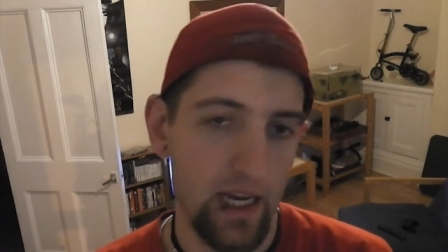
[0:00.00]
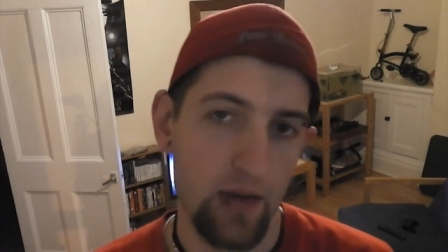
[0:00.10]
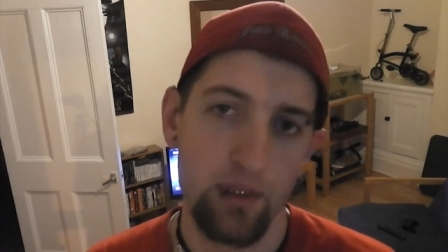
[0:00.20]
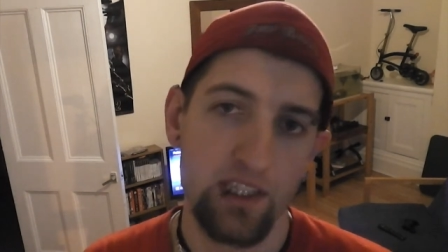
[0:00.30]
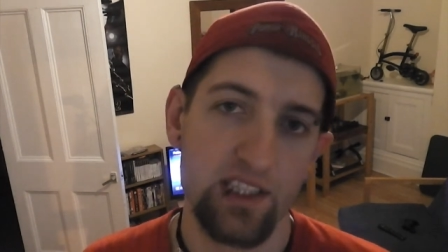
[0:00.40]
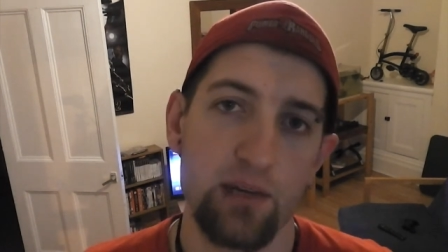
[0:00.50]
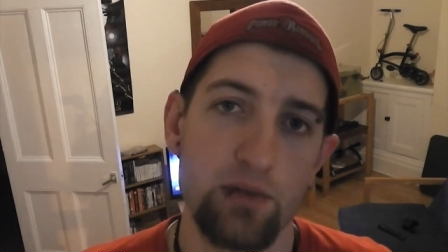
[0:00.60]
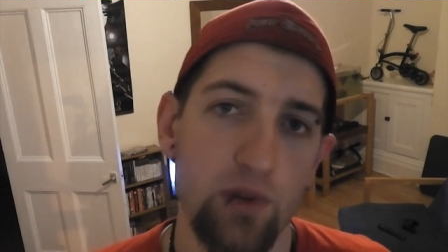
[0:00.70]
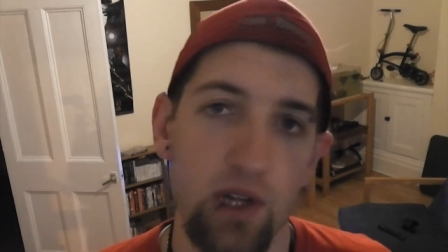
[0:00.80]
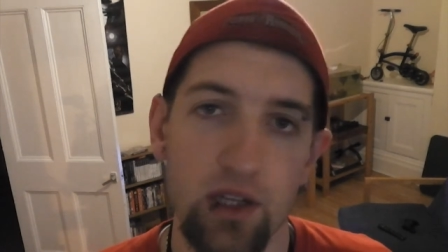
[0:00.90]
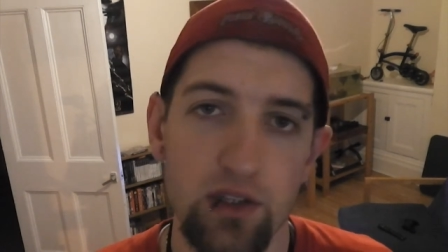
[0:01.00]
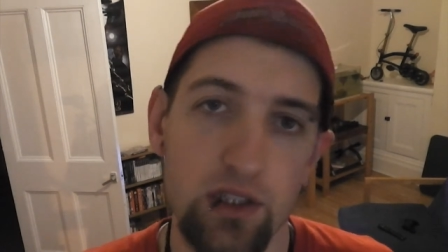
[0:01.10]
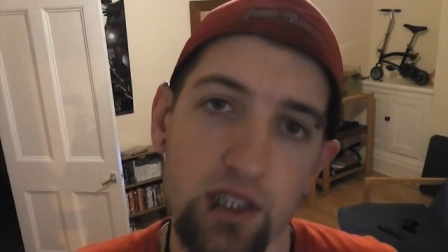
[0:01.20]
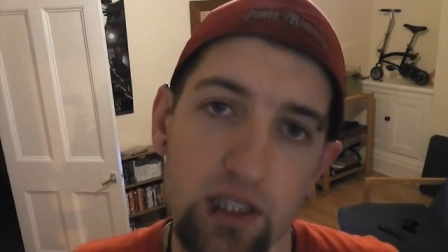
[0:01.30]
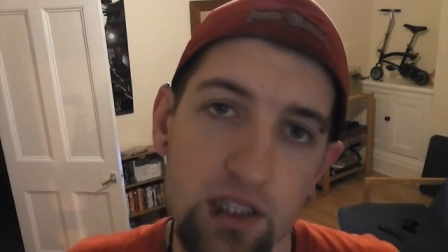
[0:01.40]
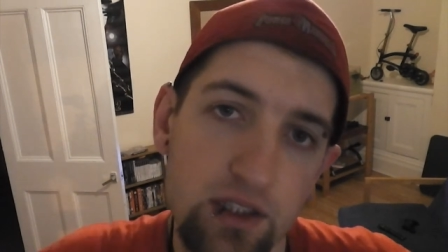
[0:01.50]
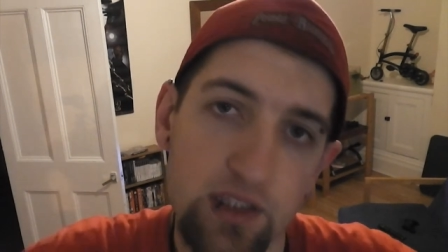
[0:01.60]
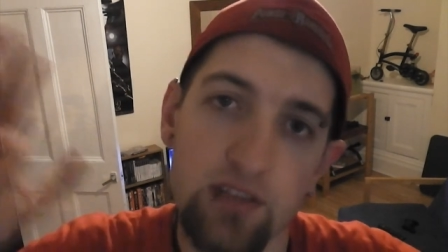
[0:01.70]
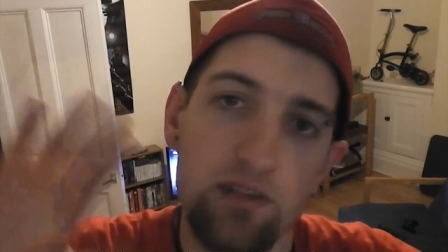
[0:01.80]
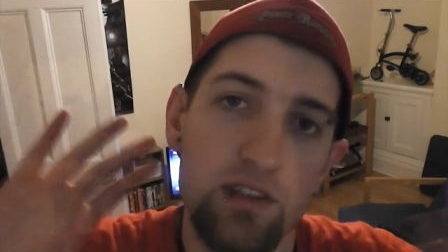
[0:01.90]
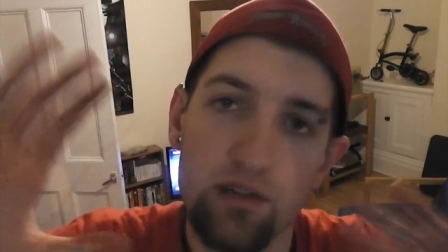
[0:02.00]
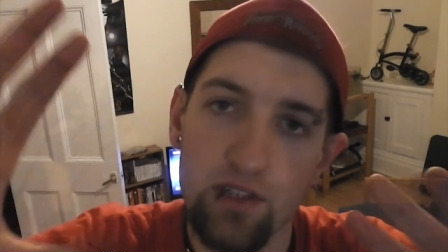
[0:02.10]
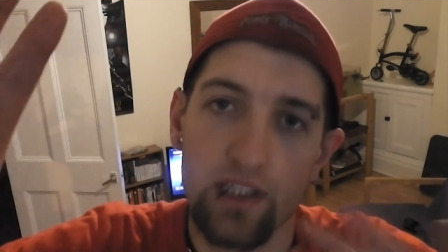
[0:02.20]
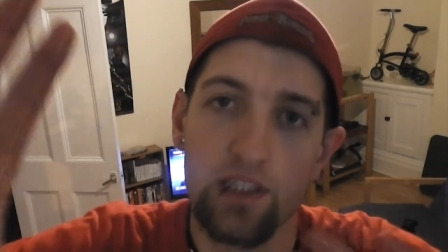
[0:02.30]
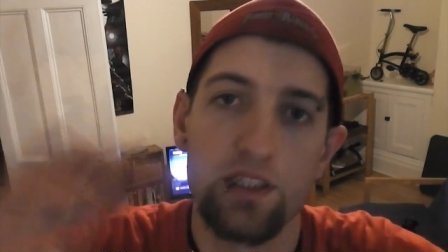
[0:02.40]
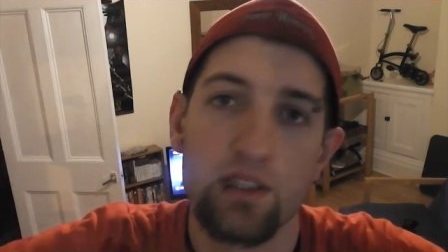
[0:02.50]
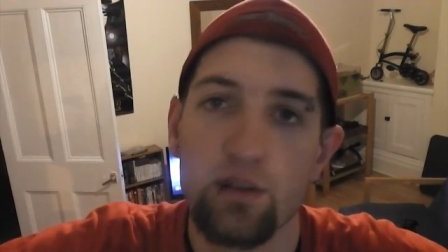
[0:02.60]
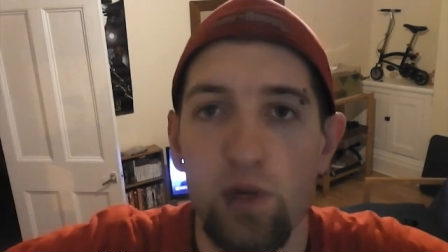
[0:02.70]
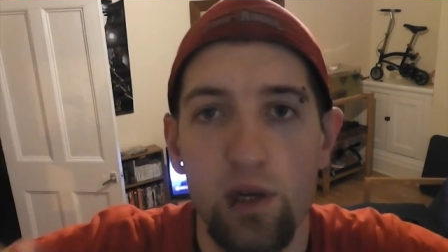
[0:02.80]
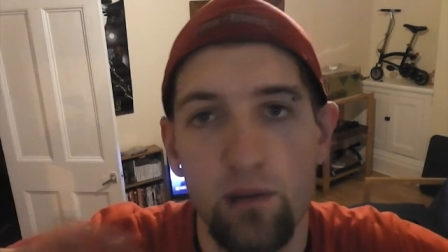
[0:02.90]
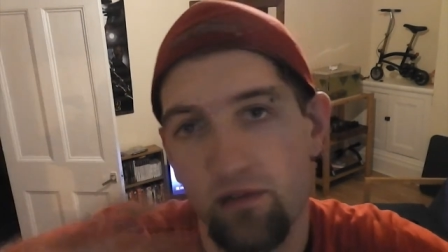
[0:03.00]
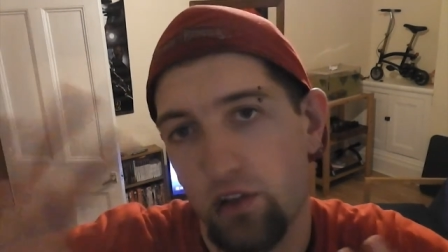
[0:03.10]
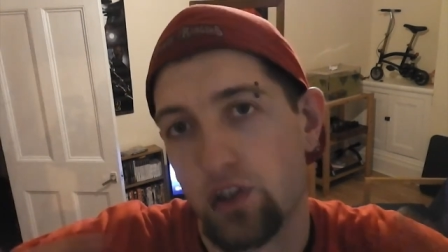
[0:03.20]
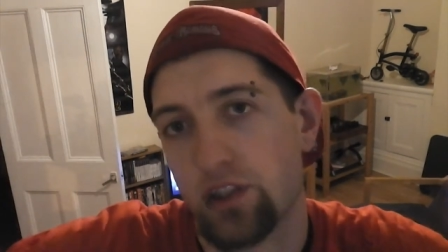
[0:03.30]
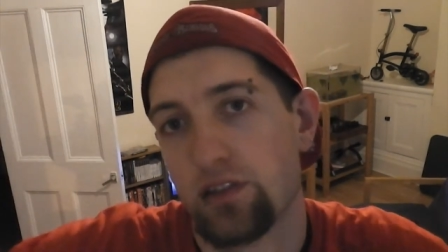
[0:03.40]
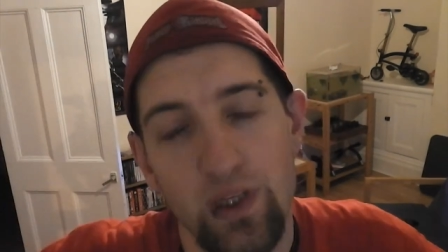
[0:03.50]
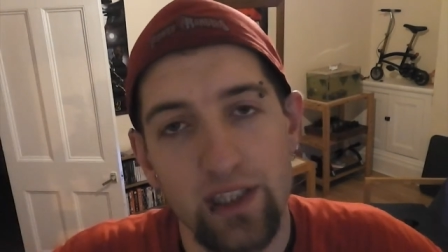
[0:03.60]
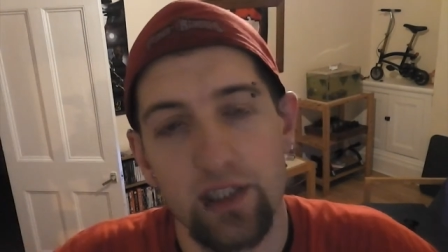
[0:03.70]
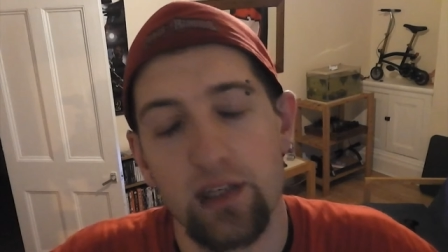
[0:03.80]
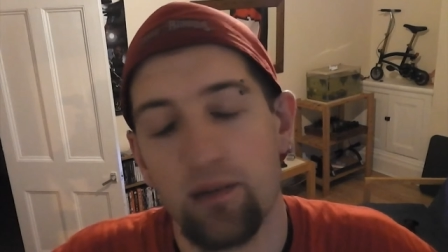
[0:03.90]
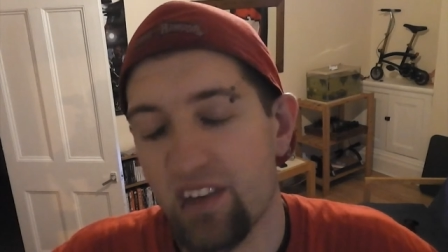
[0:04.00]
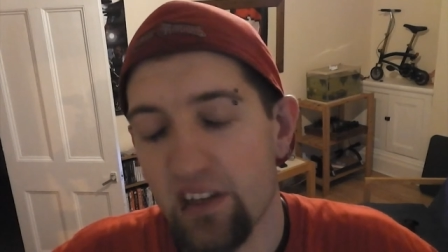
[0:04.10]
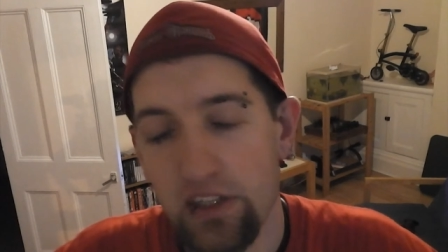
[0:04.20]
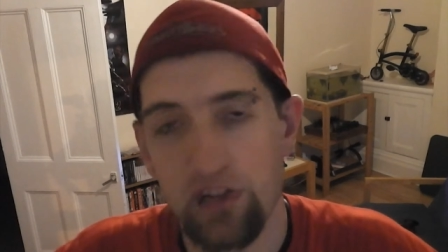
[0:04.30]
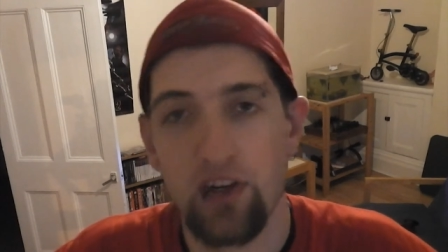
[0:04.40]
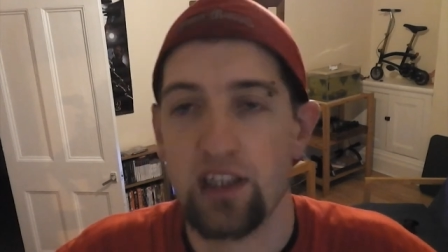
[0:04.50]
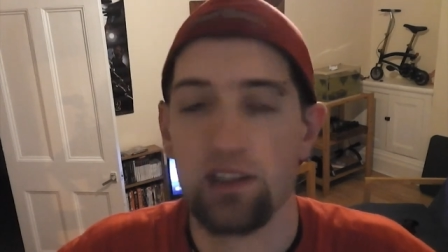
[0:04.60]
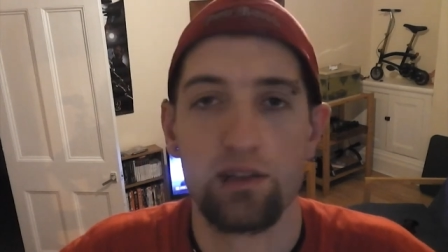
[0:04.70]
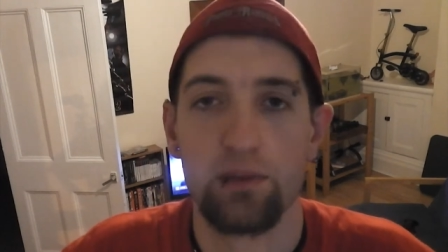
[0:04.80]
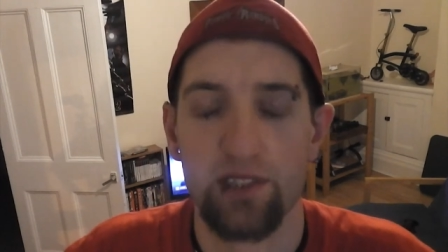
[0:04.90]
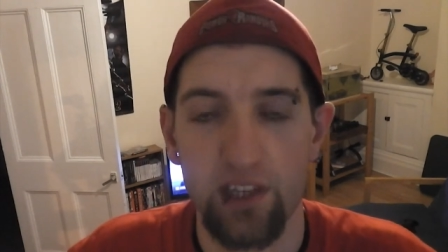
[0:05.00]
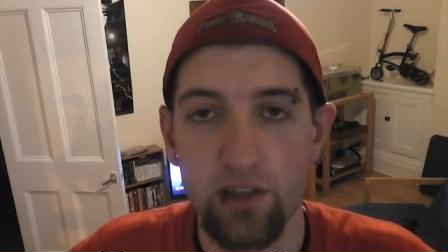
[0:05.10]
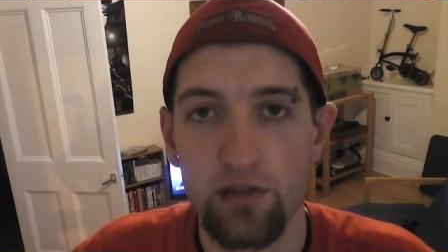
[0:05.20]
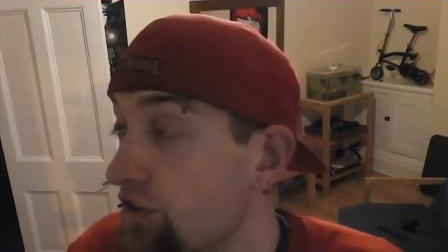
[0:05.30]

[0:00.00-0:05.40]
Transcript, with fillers: How many times do I look at the viewfinder when I'm vlogging? Weird. I'm very attracted to myself.